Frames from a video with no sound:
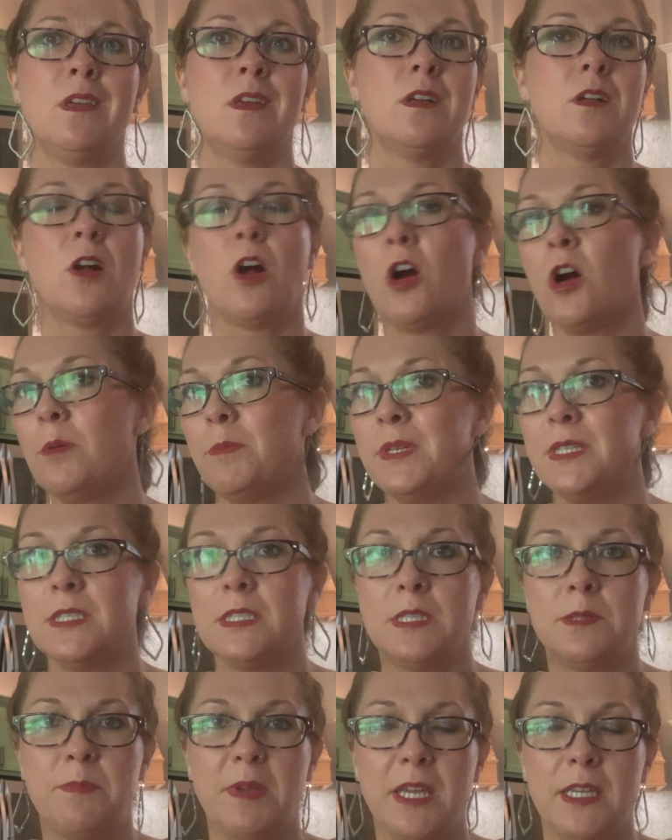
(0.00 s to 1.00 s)
common
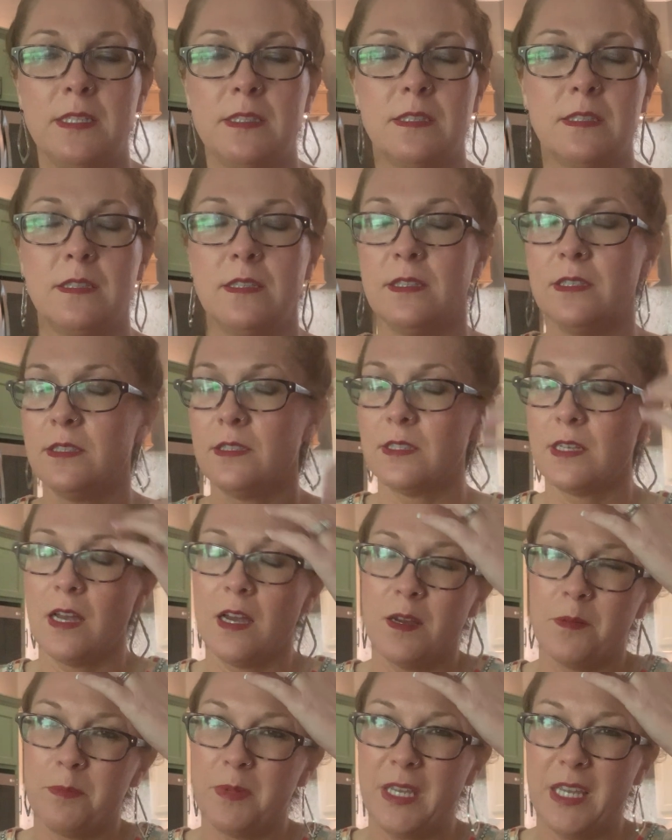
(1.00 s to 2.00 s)
spaces,
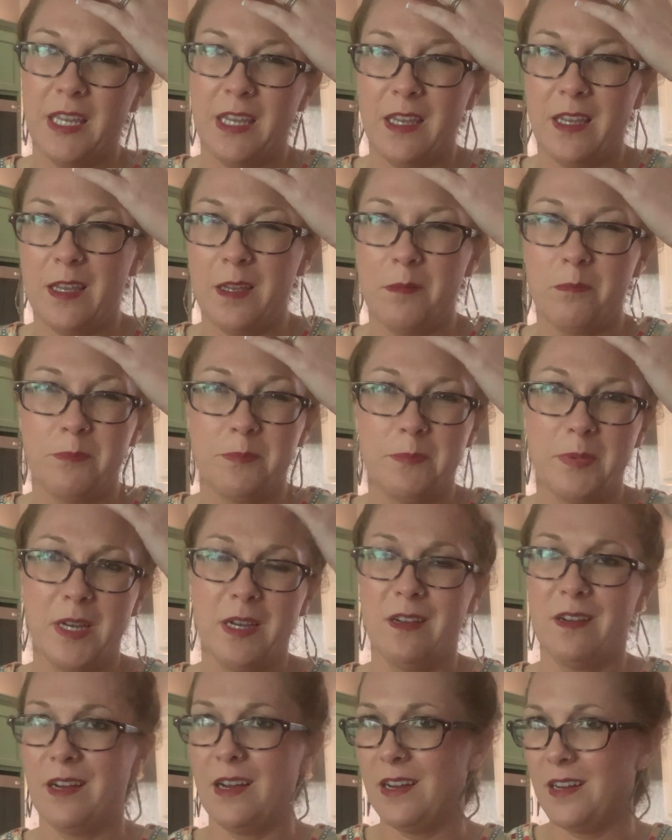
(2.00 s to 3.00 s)
upkeep,
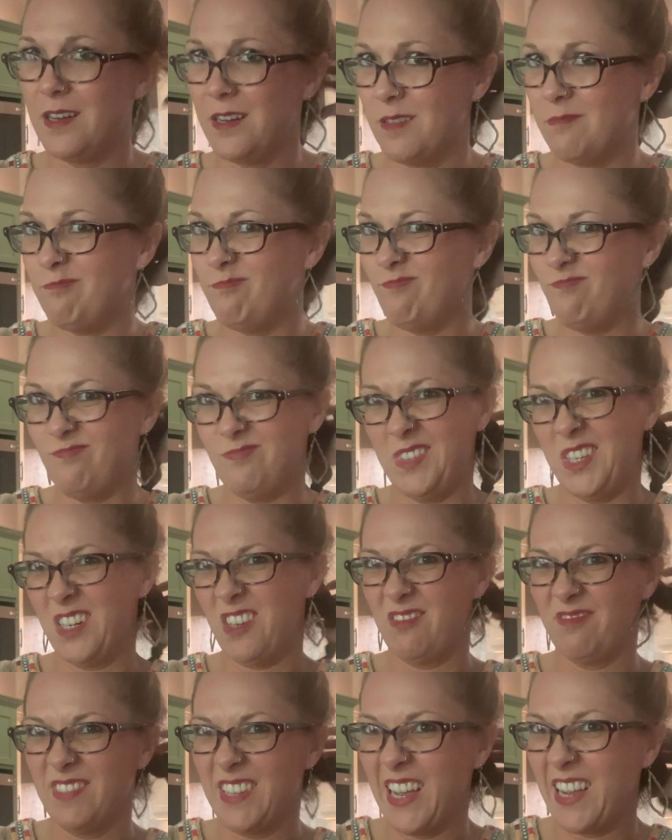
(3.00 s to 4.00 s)

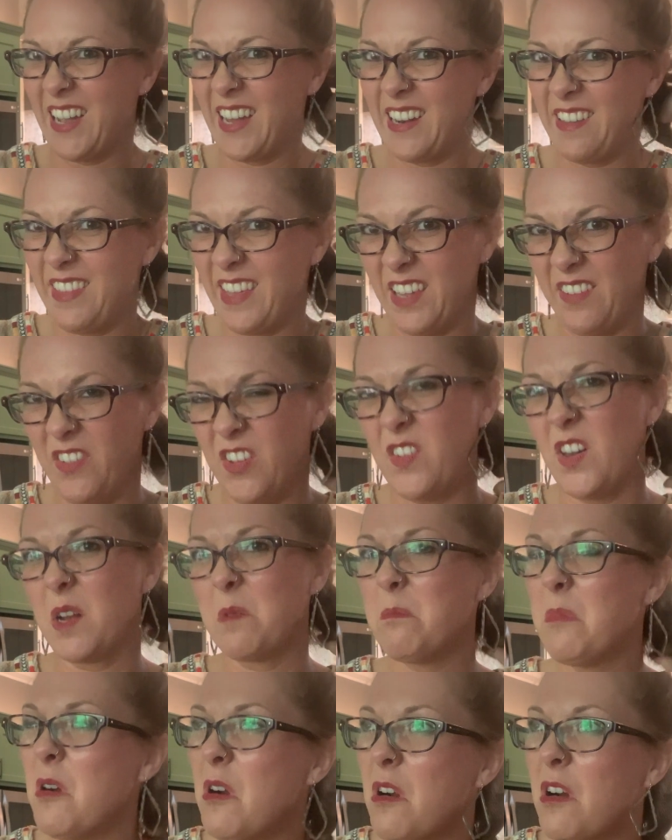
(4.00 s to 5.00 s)
that kind of thing. If you've
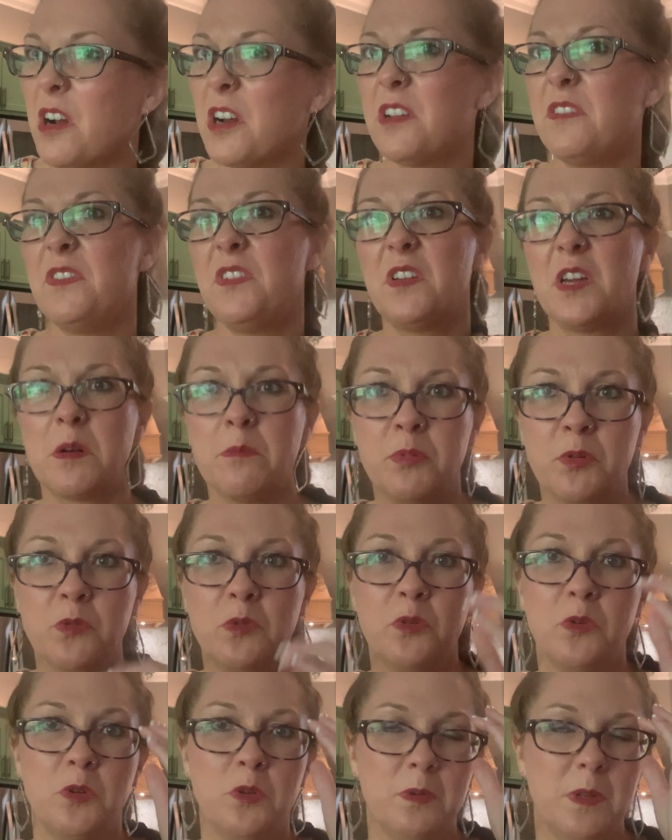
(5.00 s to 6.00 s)
got a park, if you've got a
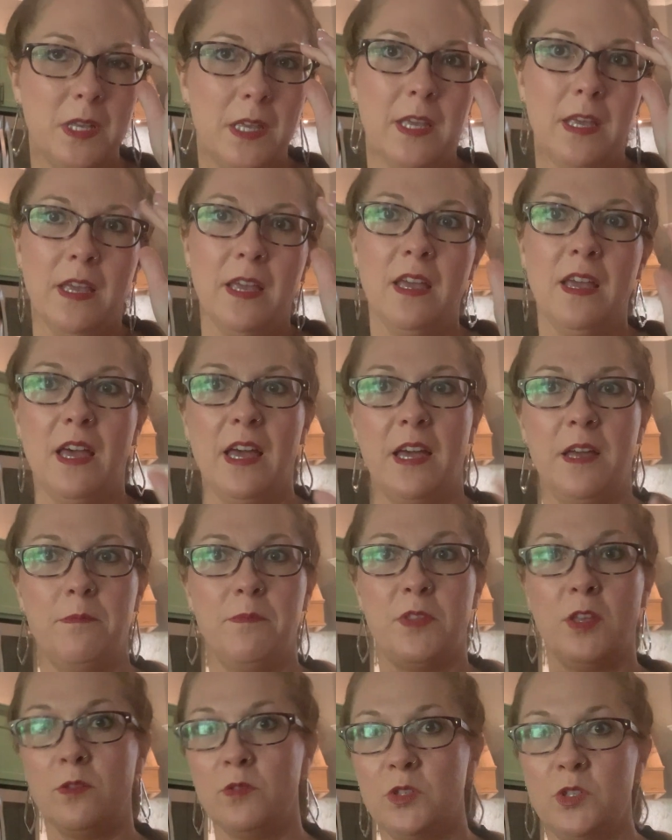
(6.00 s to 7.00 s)
pool,
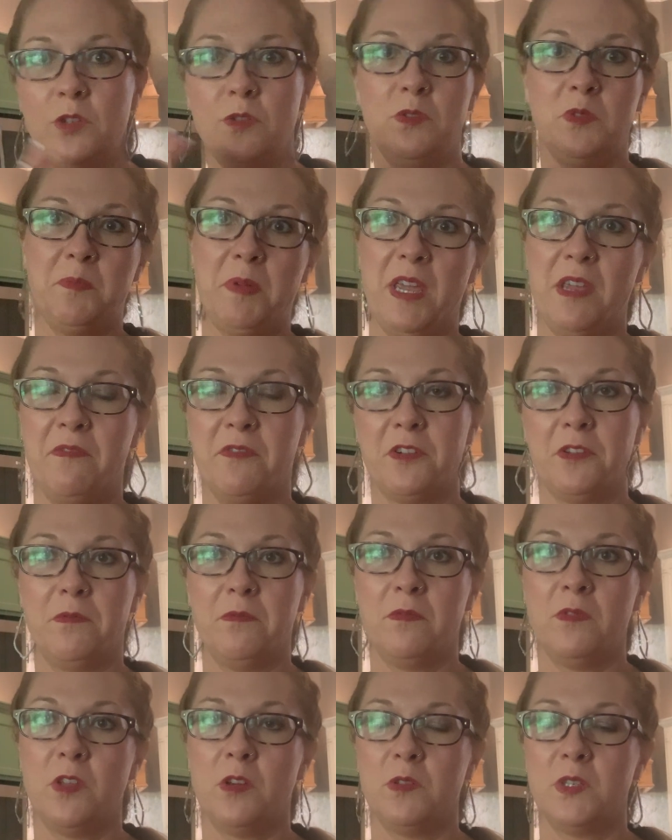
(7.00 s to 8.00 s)
those dues pay for
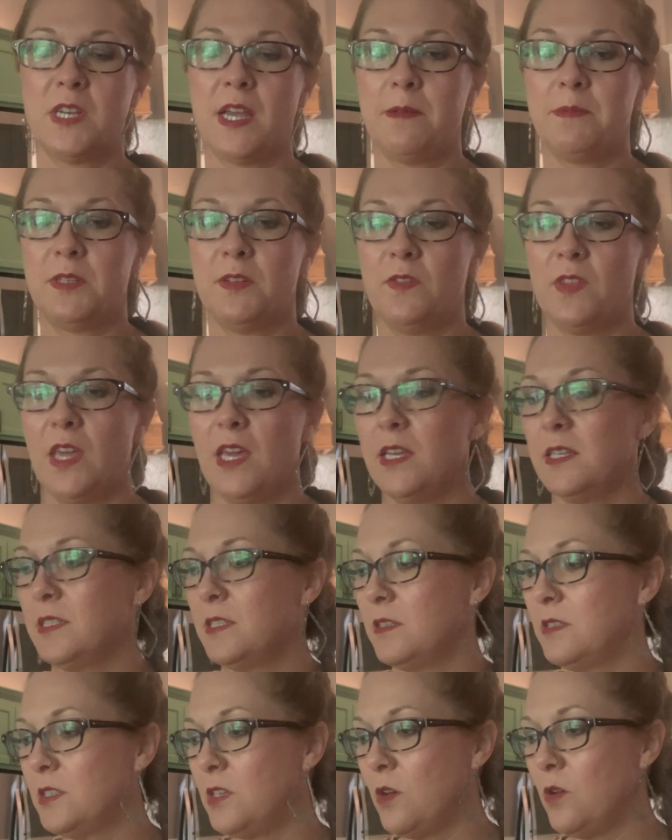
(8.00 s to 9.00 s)
those types of
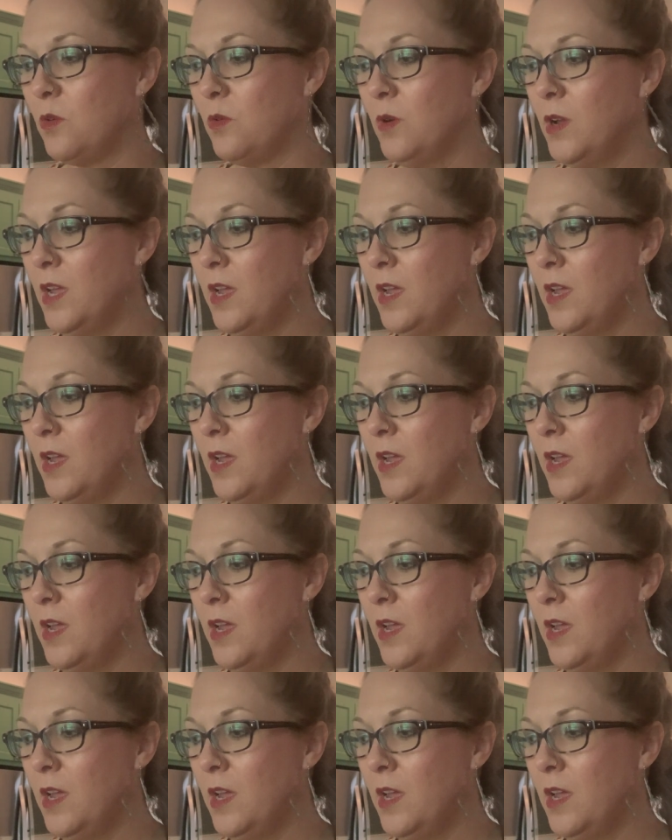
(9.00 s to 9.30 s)
things. So